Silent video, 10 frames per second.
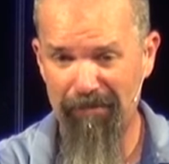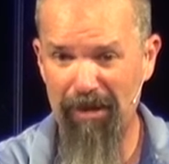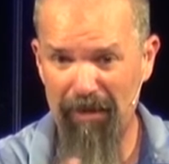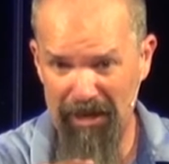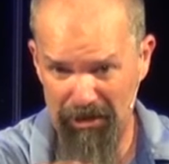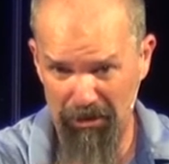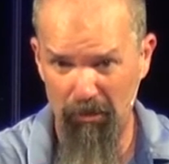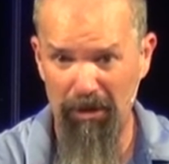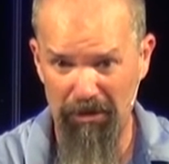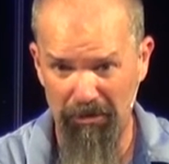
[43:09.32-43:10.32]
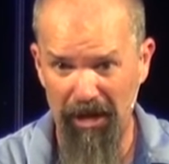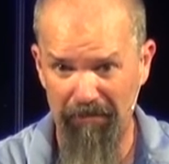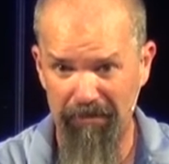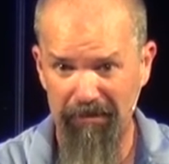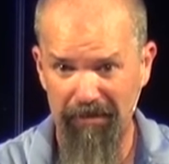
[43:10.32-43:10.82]
By the way, he's still at work in your
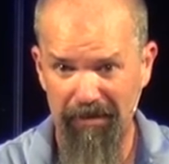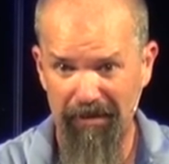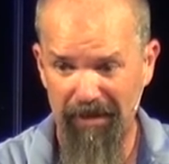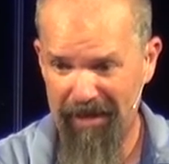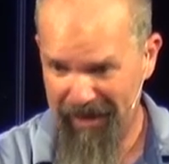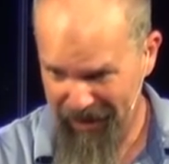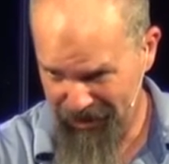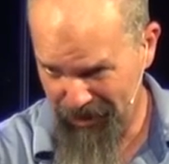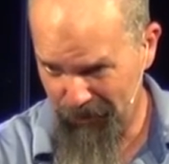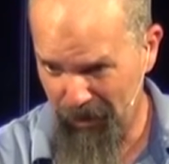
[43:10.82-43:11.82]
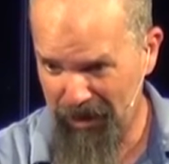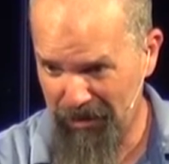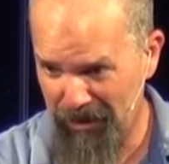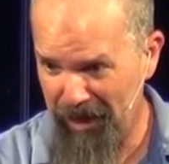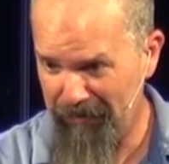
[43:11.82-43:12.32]
life. He's still in work at
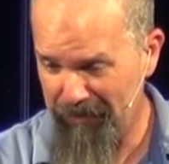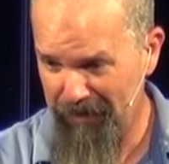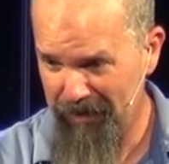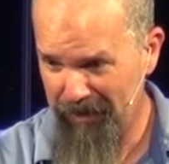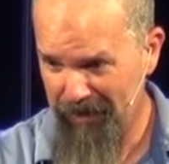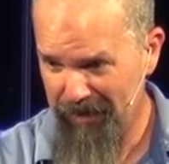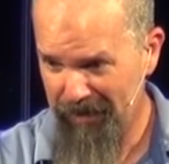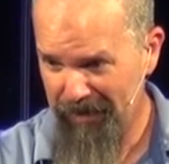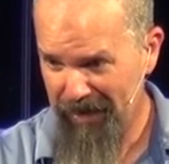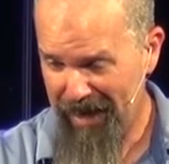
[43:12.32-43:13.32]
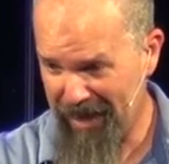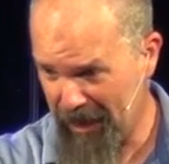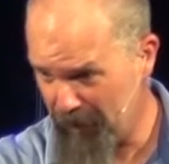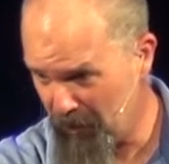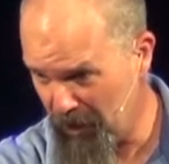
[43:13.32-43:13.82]
your life. I think
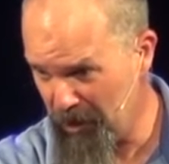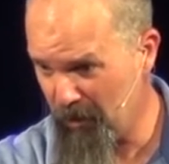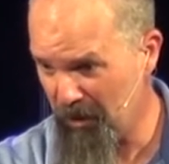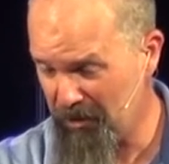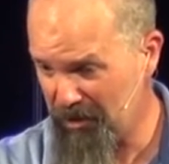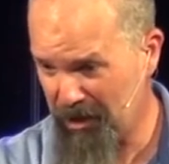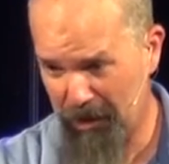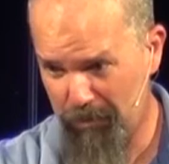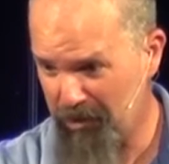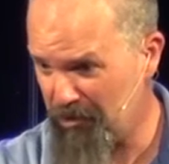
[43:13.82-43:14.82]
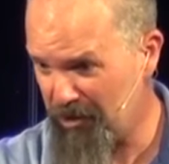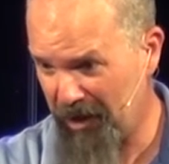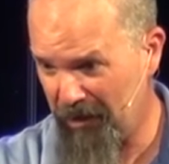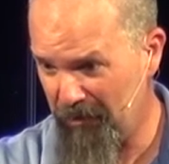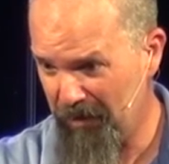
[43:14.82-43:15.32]
about where you were just a couple years
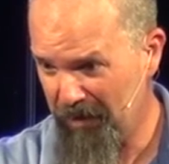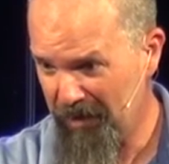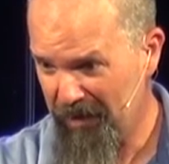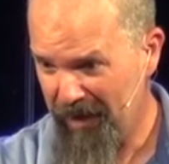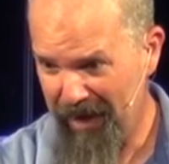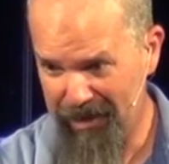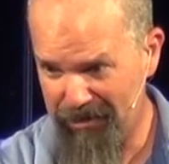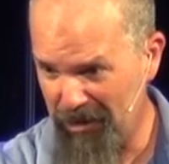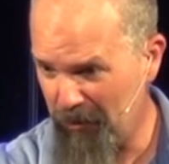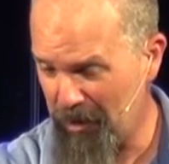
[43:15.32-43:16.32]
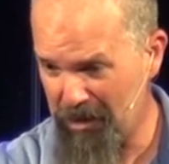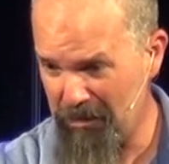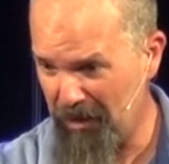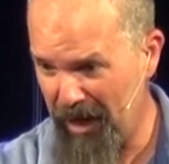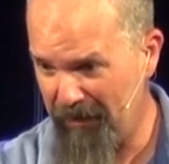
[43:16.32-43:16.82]
ago, and he's still at work in
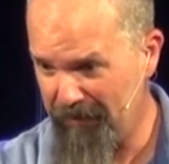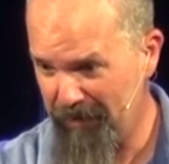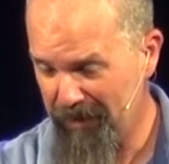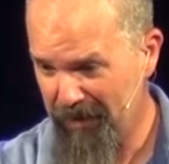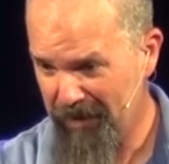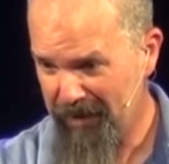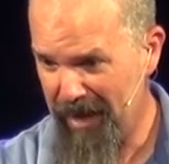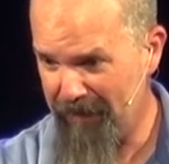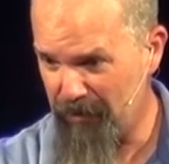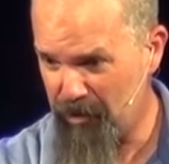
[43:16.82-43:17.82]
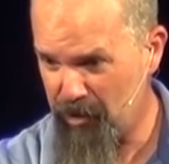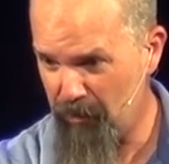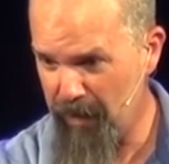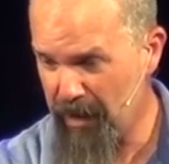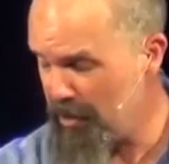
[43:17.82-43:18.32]
your life. That after so
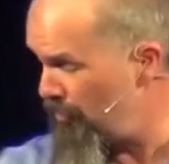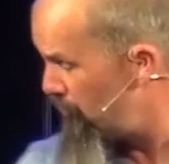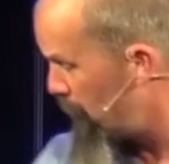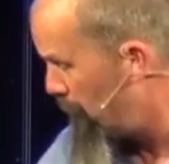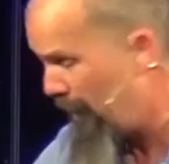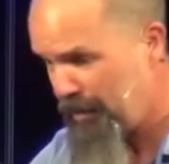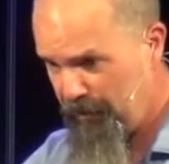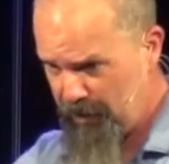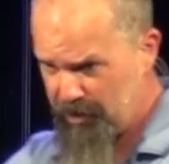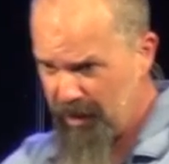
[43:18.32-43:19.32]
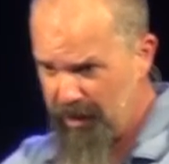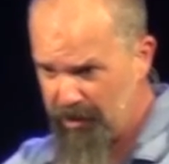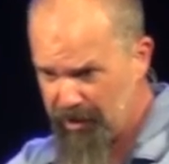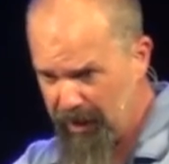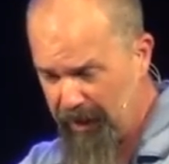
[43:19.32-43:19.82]
many years, you're back on this stage
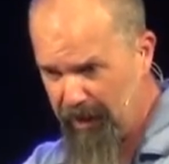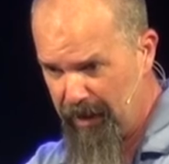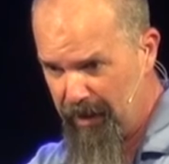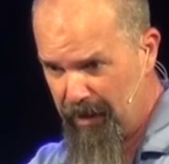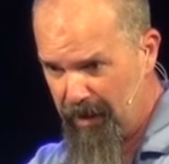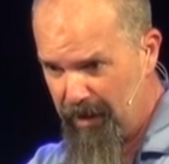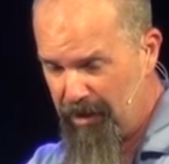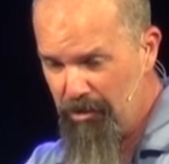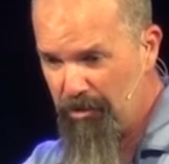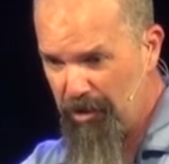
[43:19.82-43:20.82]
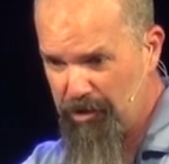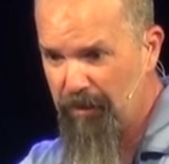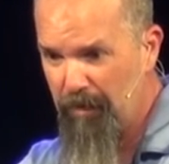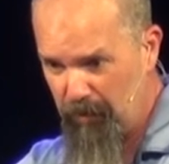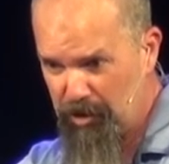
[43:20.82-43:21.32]
singing, that you thought
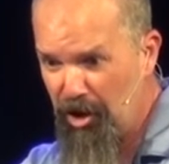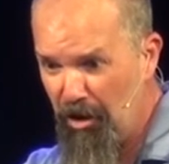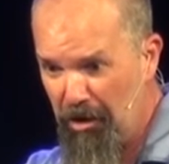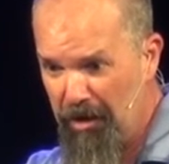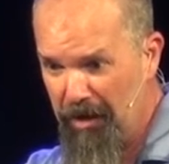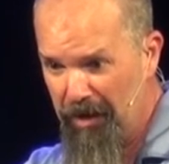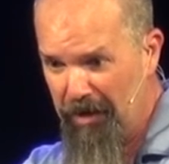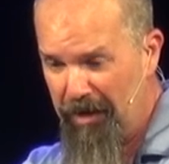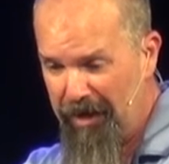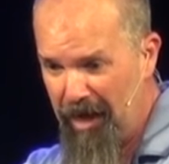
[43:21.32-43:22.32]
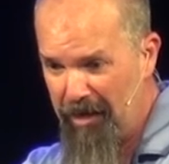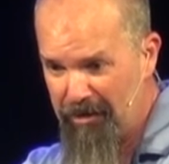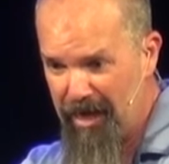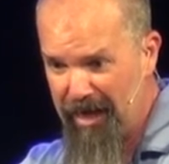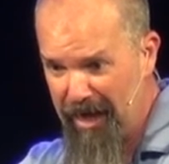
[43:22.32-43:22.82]
something was gone, that God has
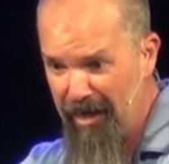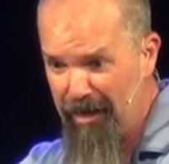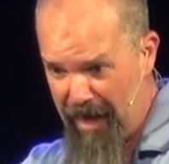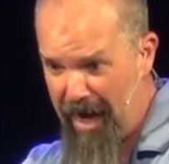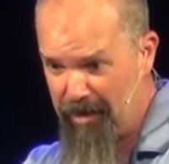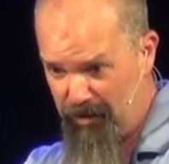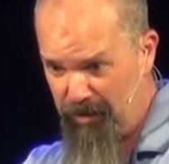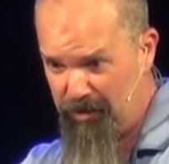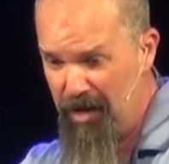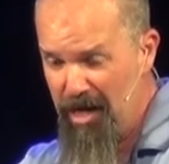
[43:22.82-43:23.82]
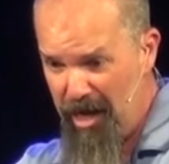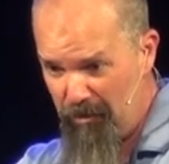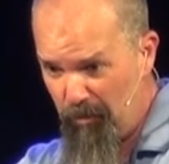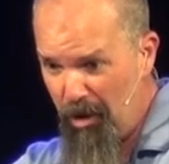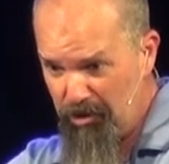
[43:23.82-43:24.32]
taken out of the ashes
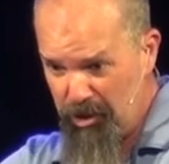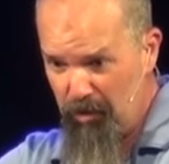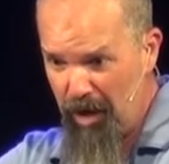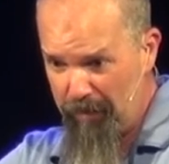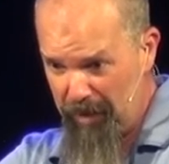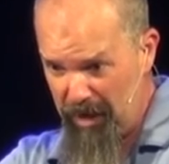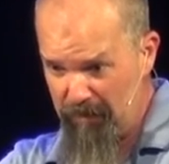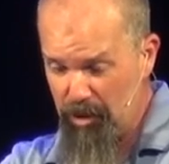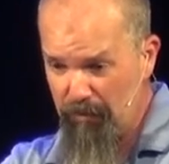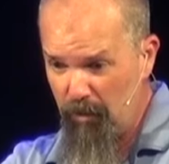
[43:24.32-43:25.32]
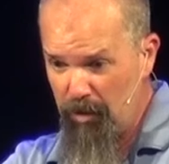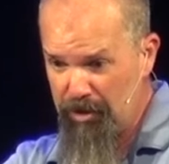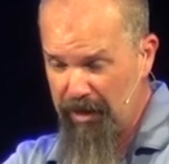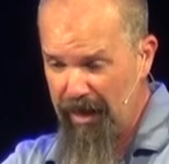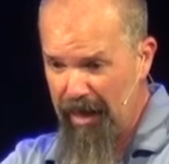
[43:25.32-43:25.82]
and brought you up and given your voice
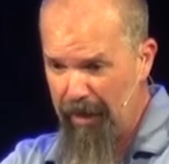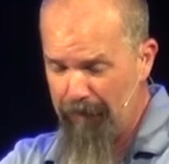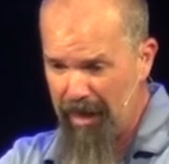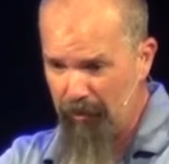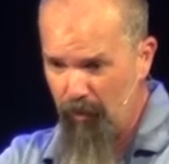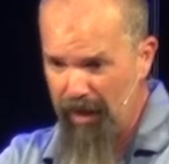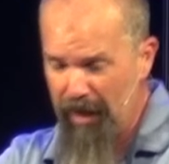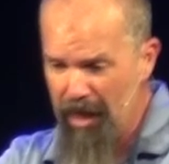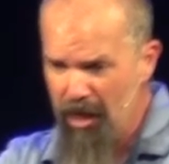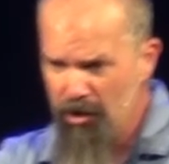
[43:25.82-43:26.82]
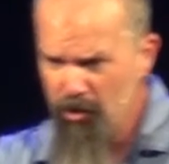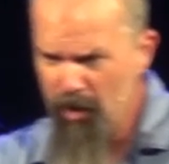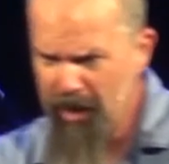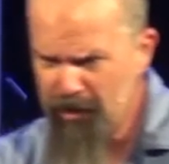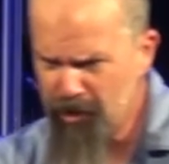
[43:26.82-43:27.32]
again. And by the way, you
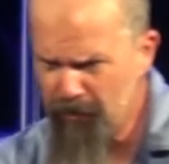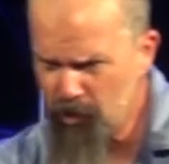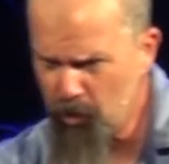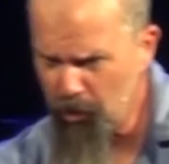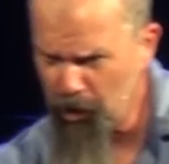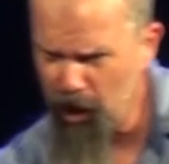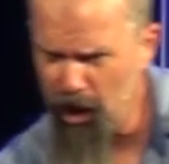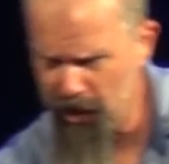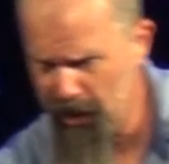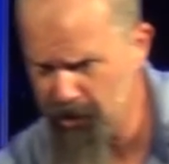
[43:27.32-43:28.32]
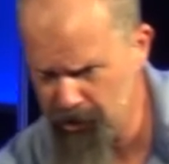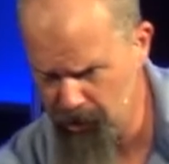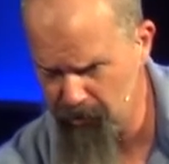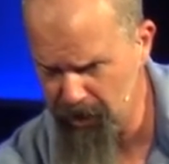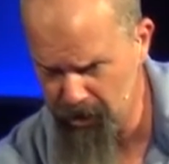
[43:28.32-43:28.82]
had some sort of lung
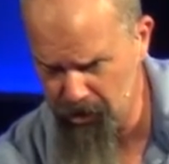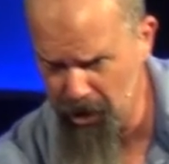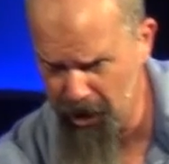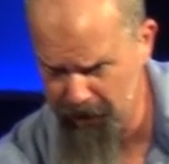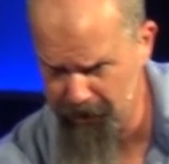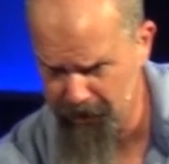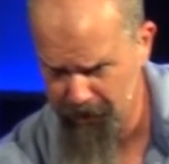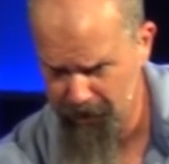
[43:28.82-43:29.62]
issue, did you not?